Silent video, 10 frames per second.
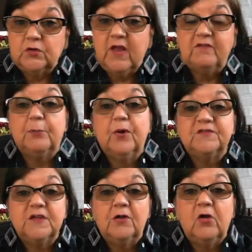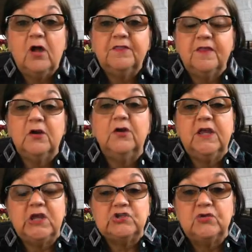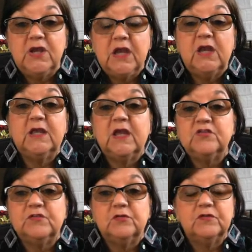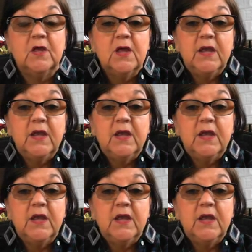You'd have a pressing cloth there in case you need it, in case there's